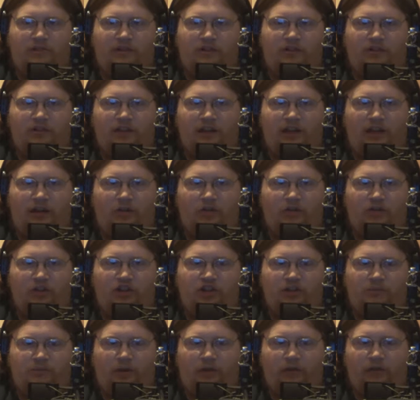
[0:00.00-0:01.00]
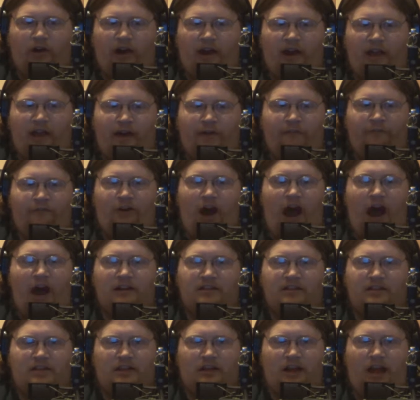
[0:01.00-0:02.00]
Good thing I couldn't jump over it.
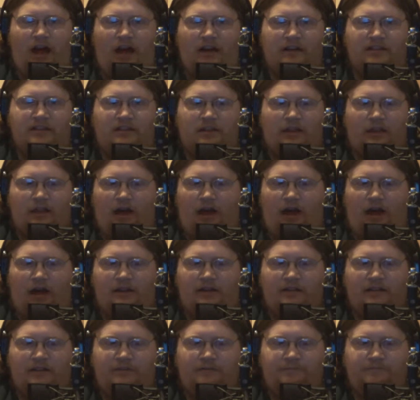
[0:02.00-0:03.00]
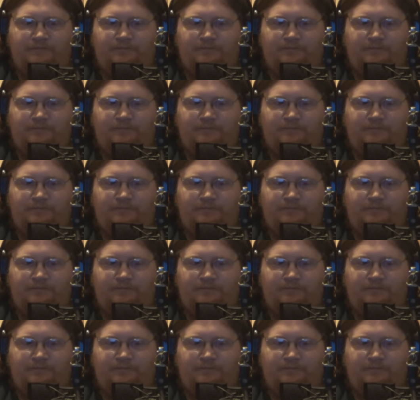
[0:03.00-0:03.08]
First lost thought.